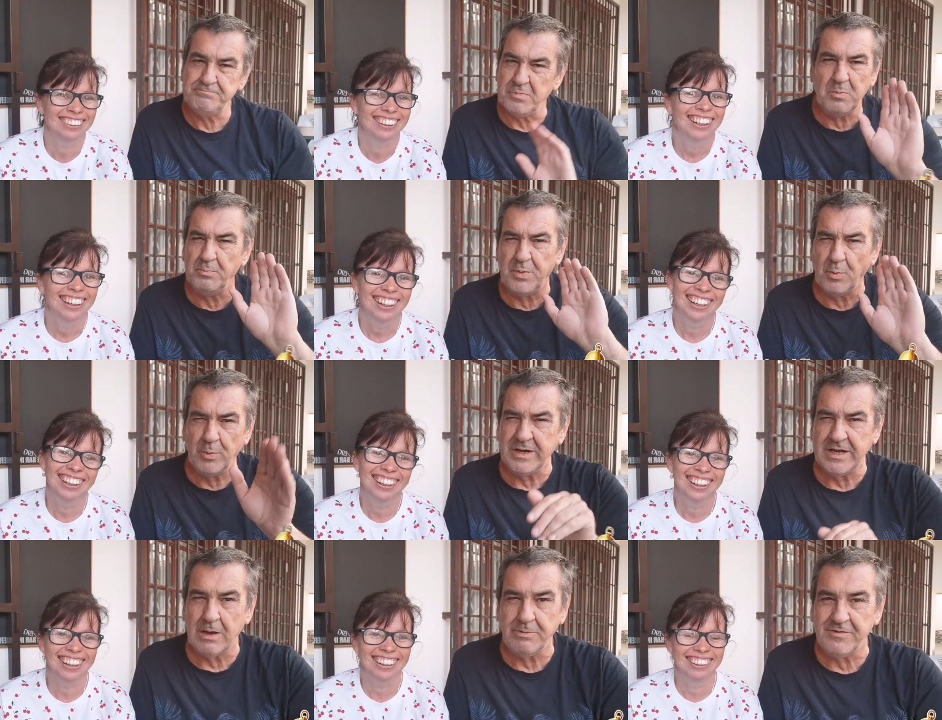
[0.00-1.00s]
Speaker 1: But, but
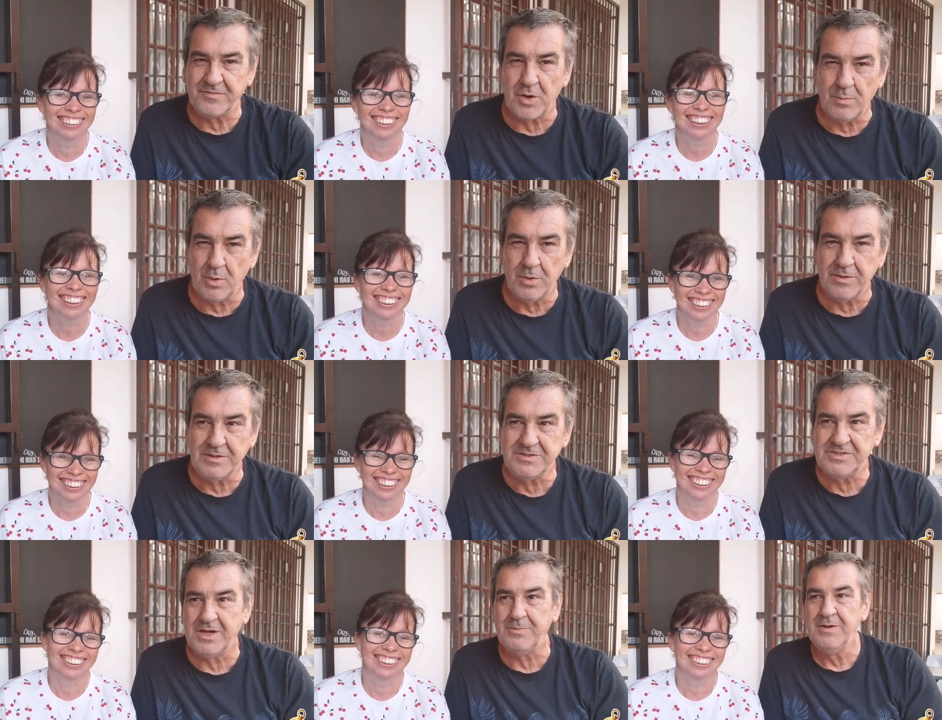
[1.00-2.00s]
we know you've got more than
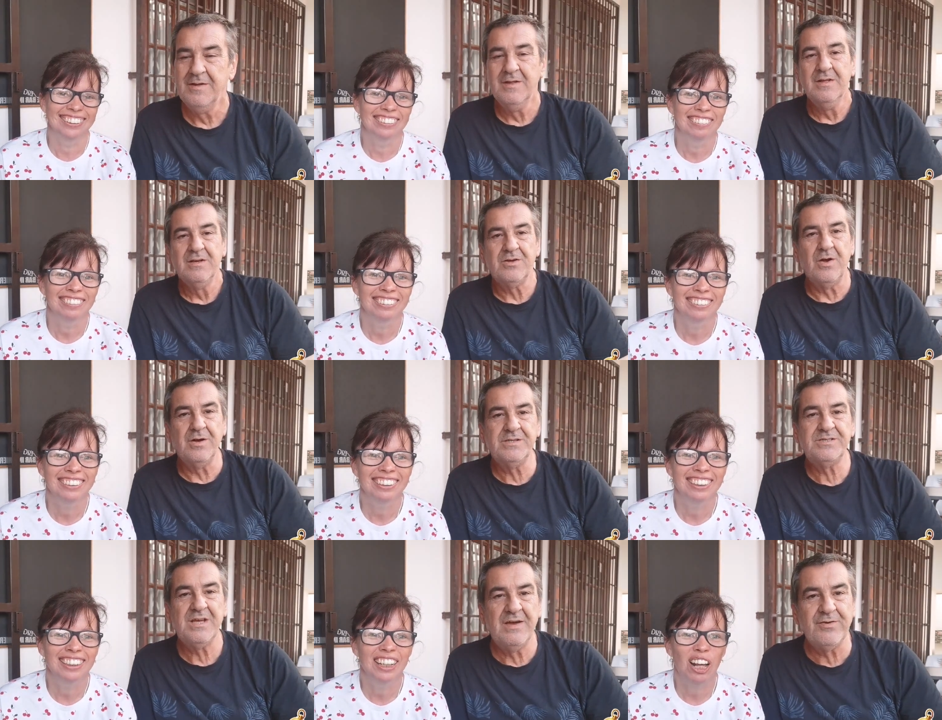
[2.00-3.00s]
two.
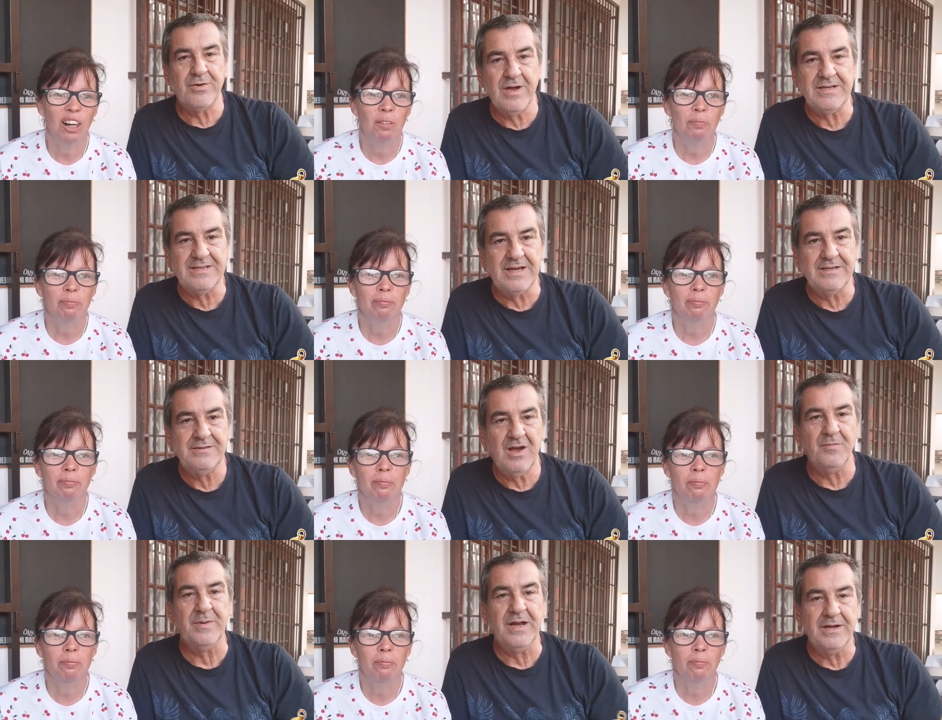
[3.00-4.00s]
Guys, have a great day.
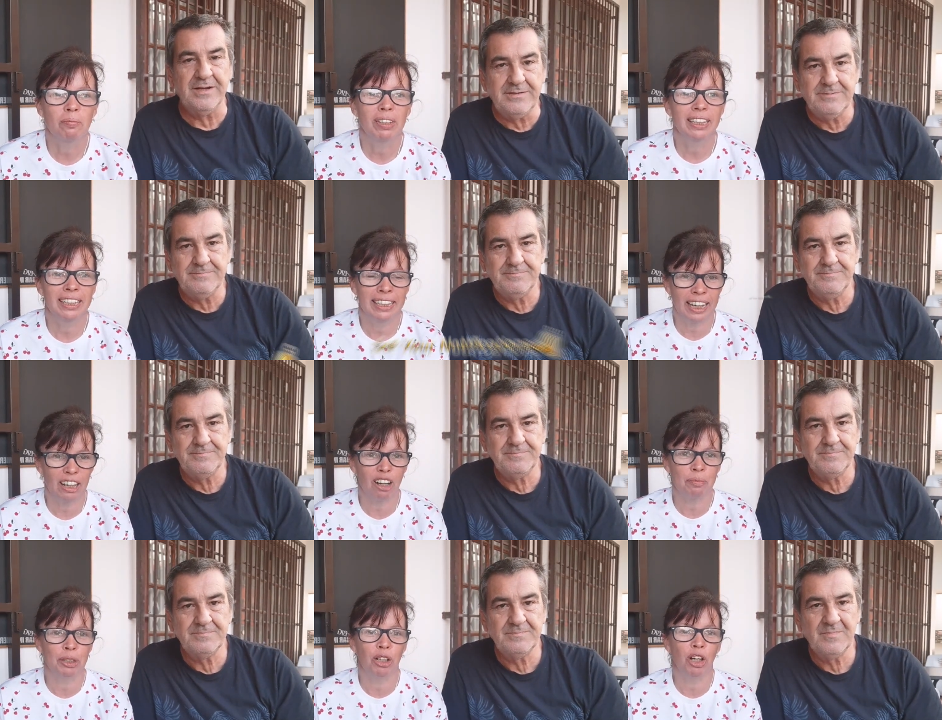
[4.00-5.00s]
I've been Eddie.
Speaker 2: Yeah,
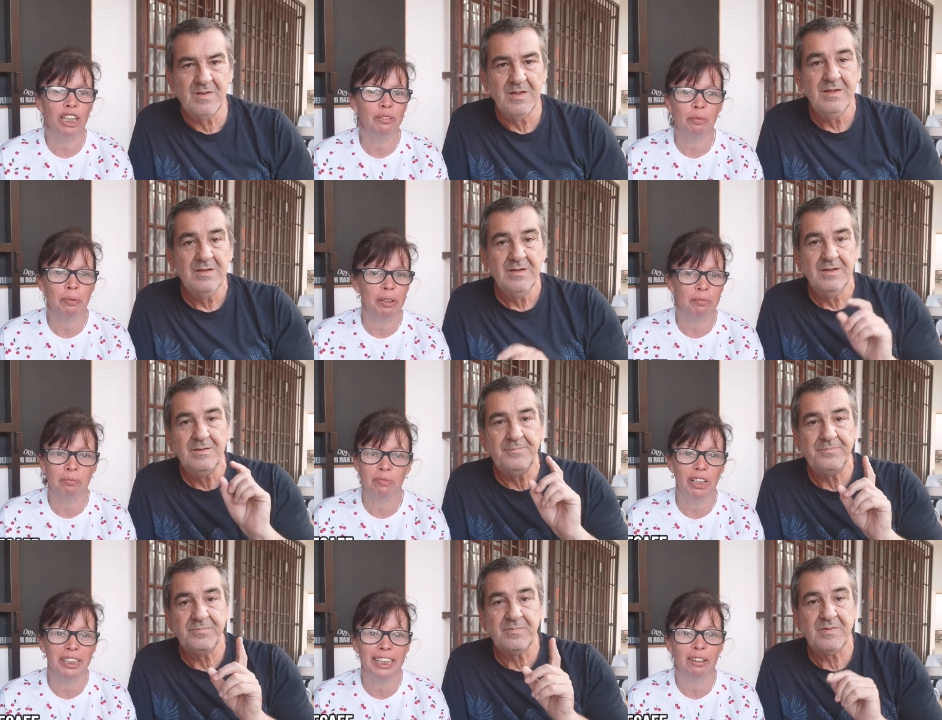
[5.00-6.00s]
I've been Hollie. We've been
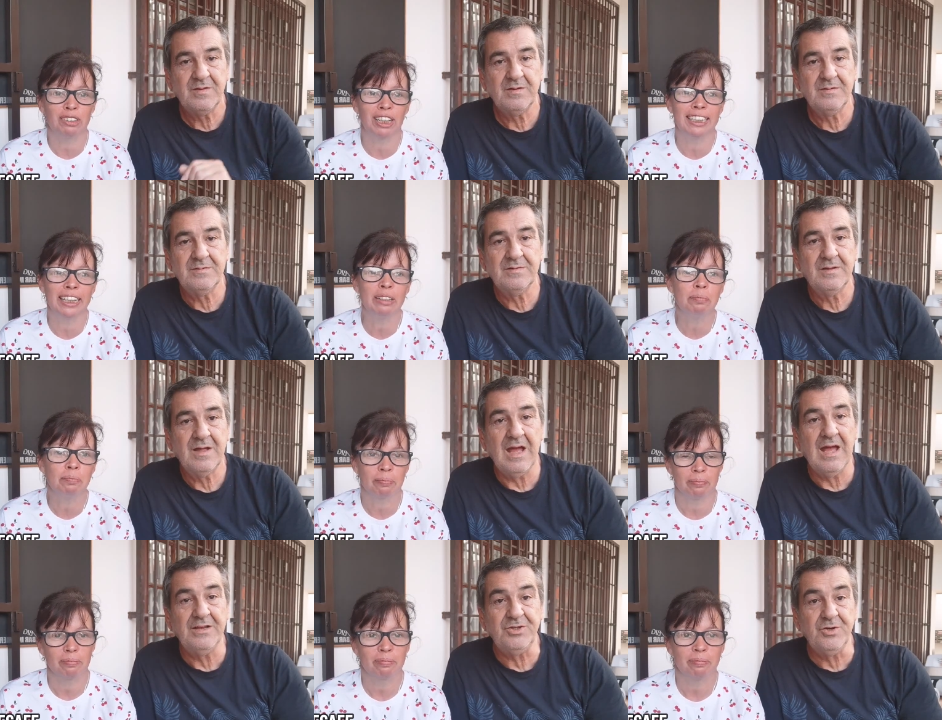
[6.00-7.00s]
at the Outside Inn.
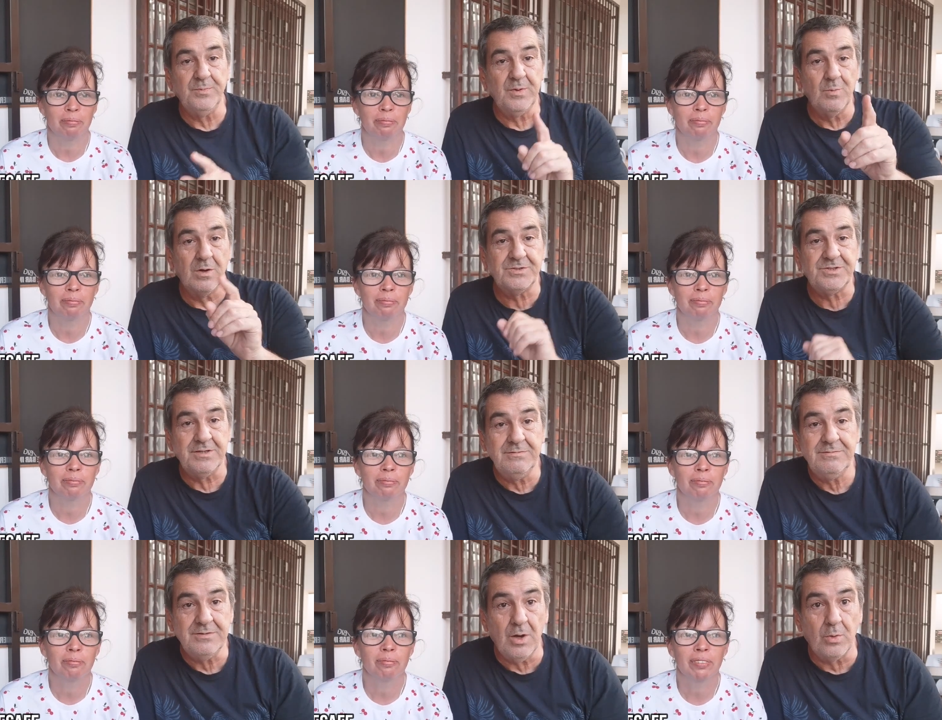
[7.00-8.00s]
Speaker 1: And you've been
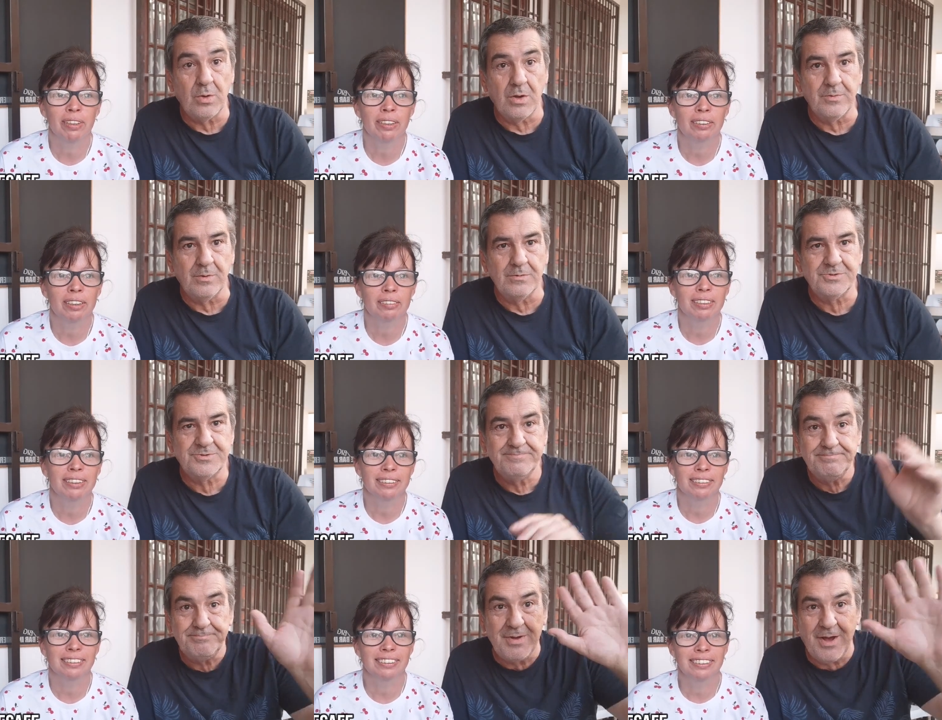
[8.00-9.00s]
watching The Old Guy Rules.
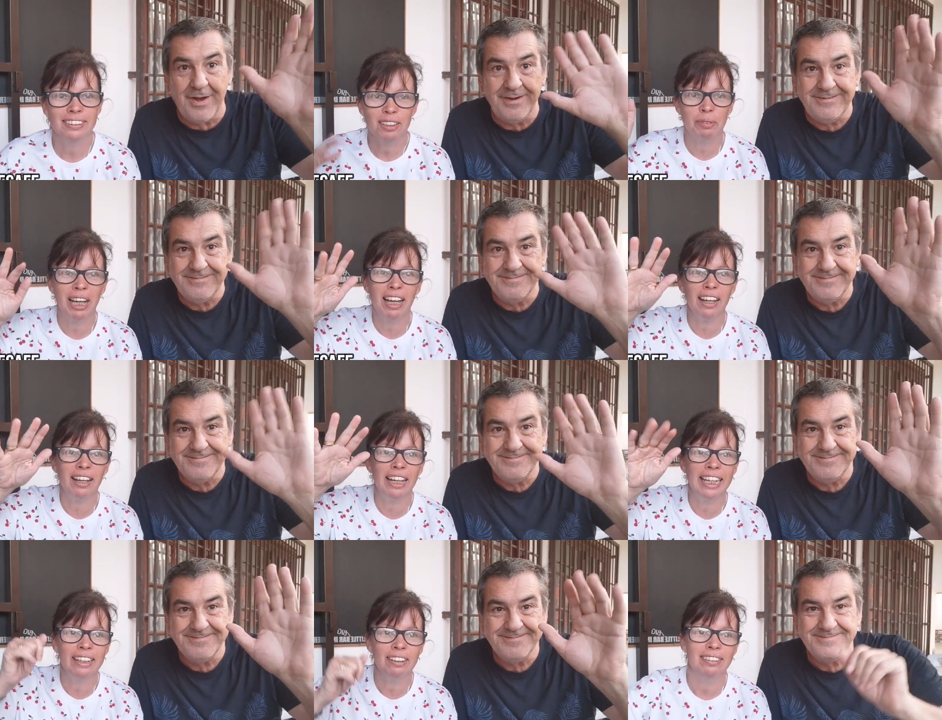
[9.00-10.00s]
Speaker 2: Bye.
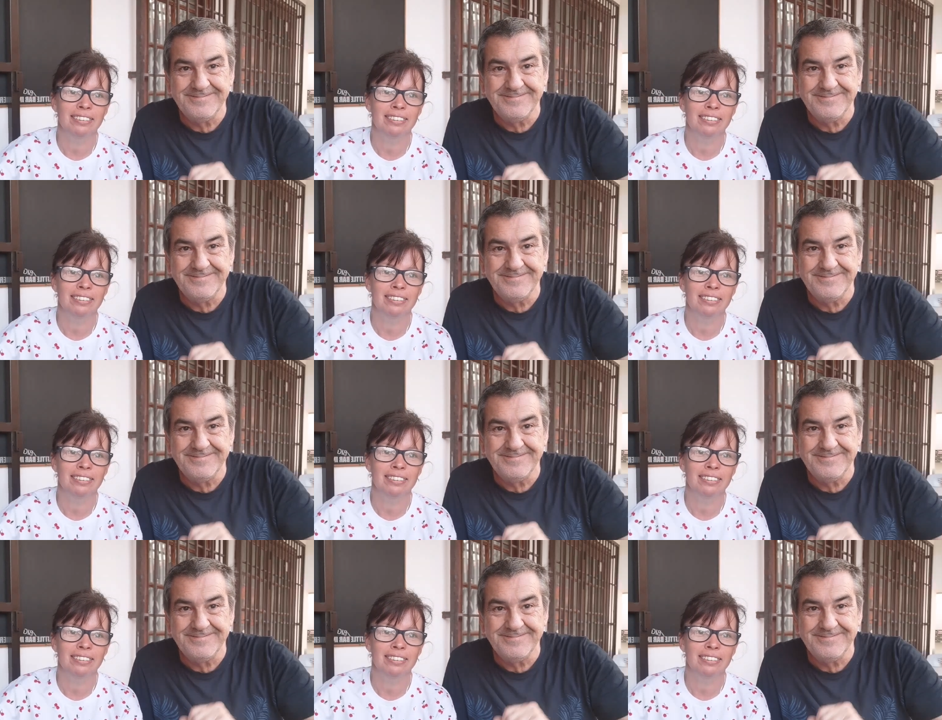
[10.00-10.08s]
Bye.